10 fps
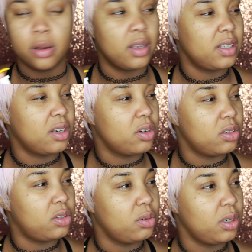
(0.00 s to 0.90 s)
Is it called
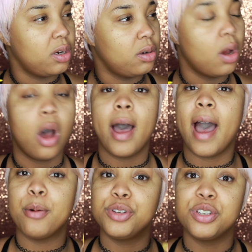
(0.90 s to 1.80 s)
Studio? I was